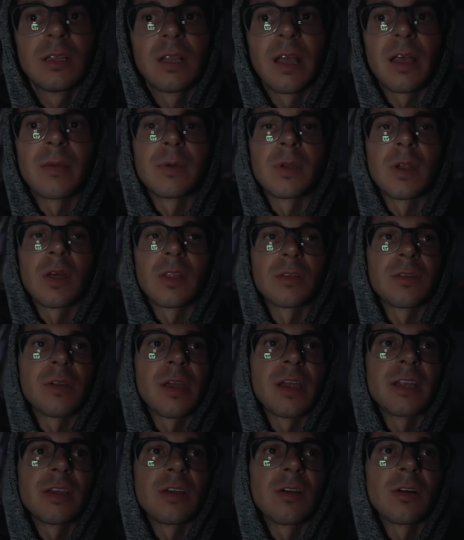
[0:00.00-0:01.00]
I've been on the
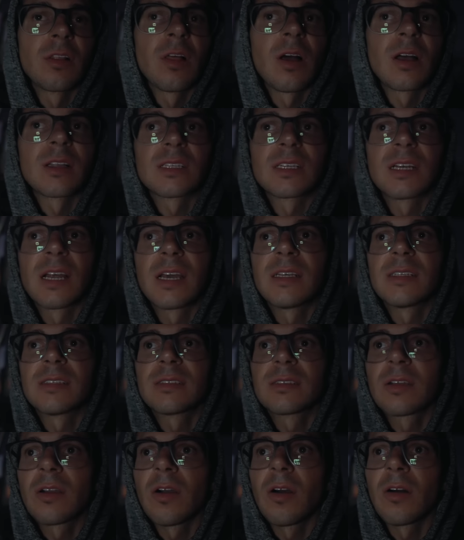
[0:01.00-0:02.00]
radio a lot tonight,
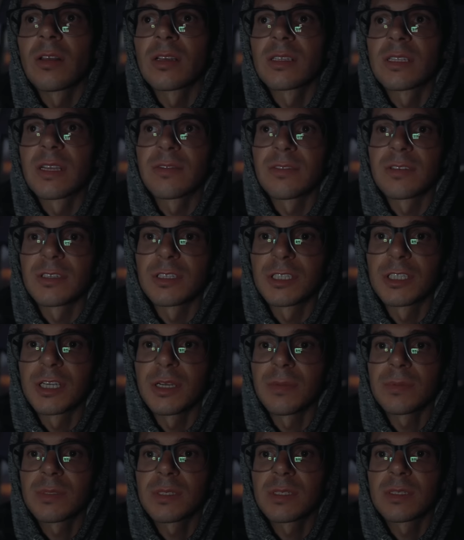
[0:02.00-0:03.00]
calling different
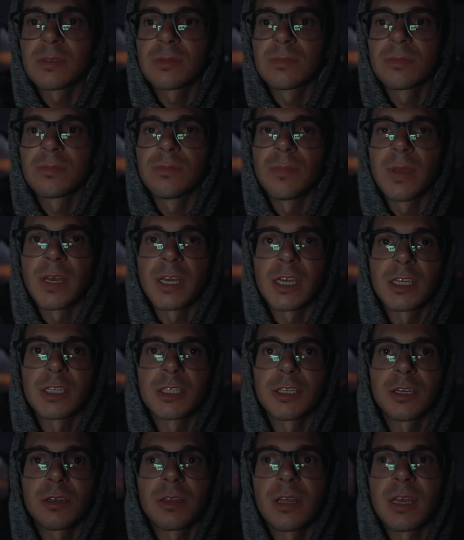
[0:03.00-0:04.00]
ships, making
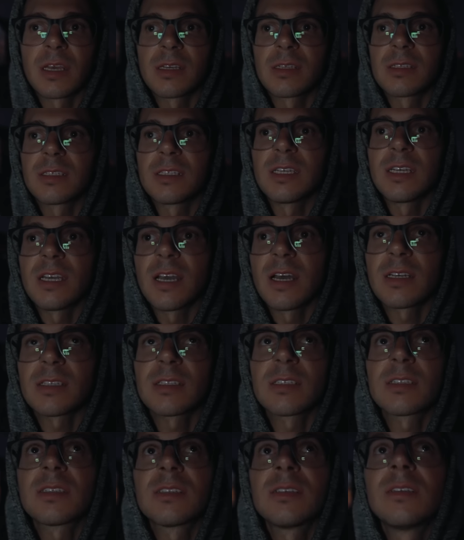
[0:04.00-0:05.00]
sure they see
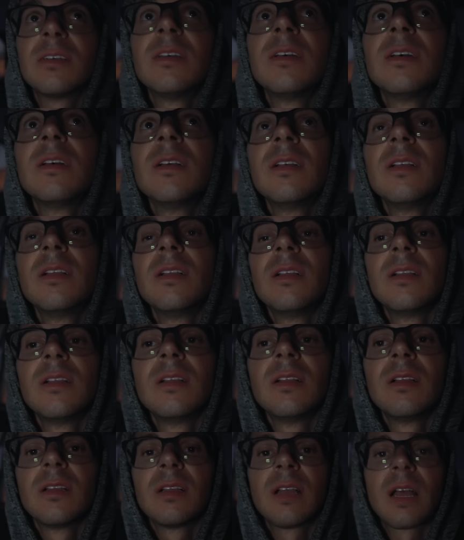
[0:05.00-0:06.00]
us.
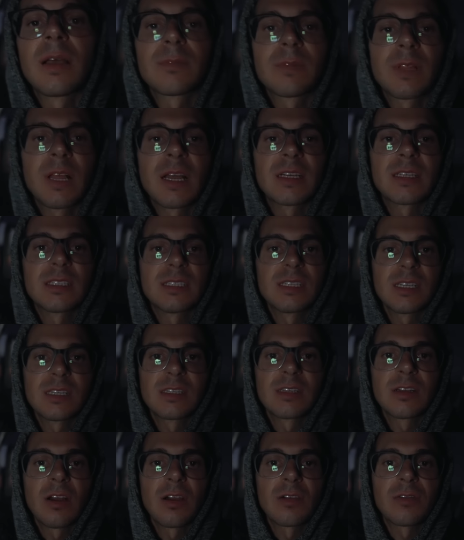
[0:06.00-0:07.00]
I'm glad to see
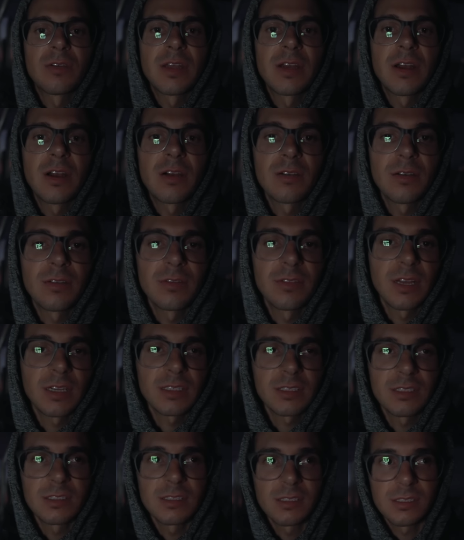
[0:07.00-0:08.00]
that our radar
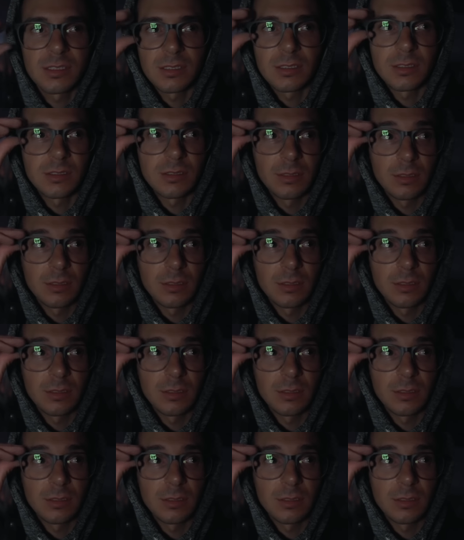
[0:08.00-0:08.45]
reflectors